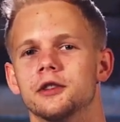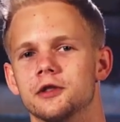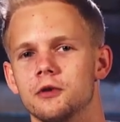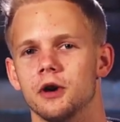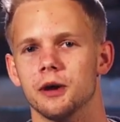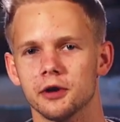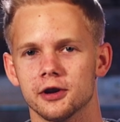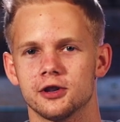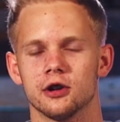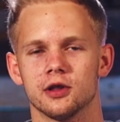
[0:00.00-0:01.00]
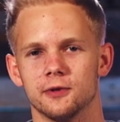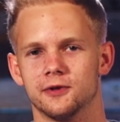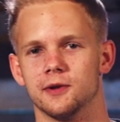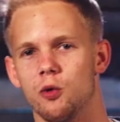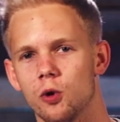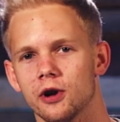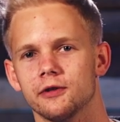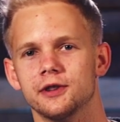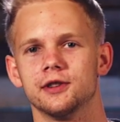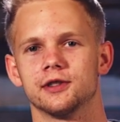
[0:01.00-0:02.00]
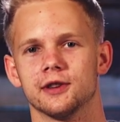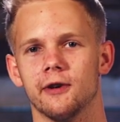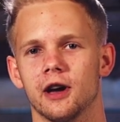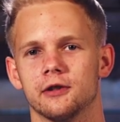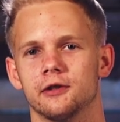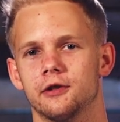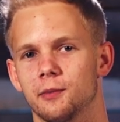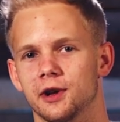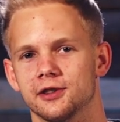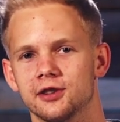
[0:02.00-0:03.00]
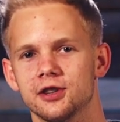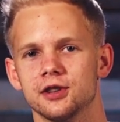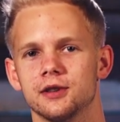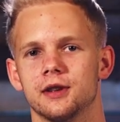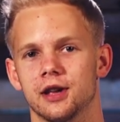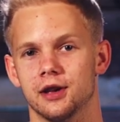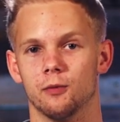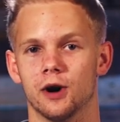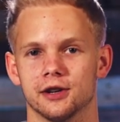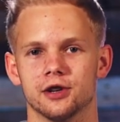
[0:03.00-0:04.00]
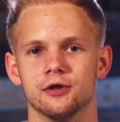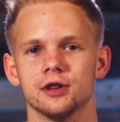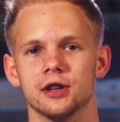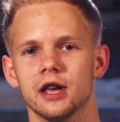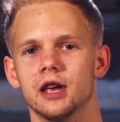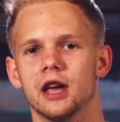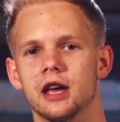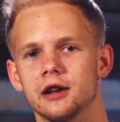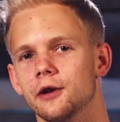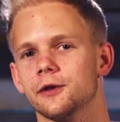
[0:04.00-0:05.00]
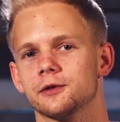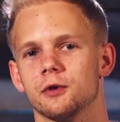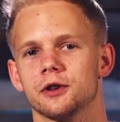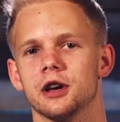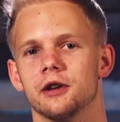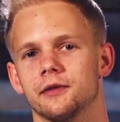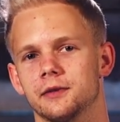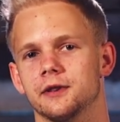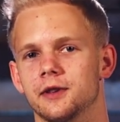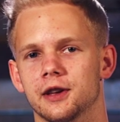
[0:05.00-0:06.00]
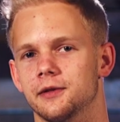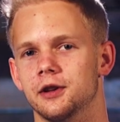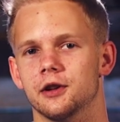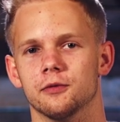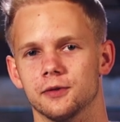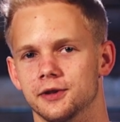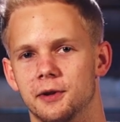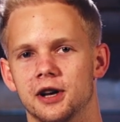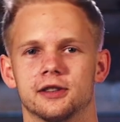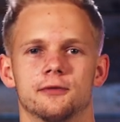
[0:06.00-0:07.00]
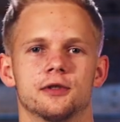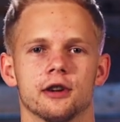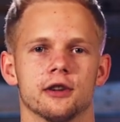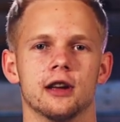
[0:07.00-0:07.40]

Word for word: So I'm gonna share the most important reasons that factored to my decision and why I chose it and how that's worked out, if that you know was a positive thing or